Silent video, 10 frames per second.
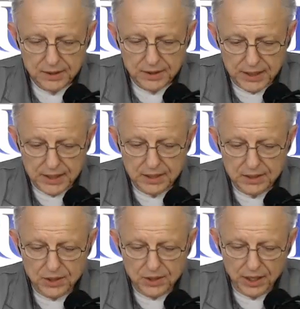He
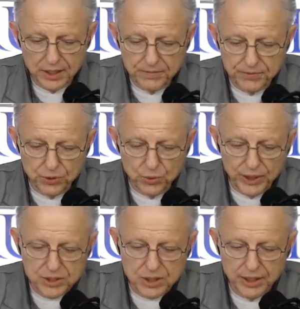died a few
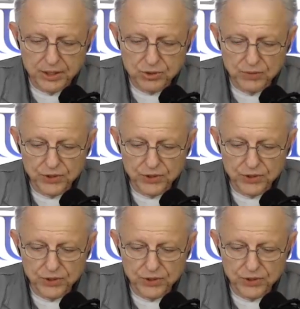weeks later of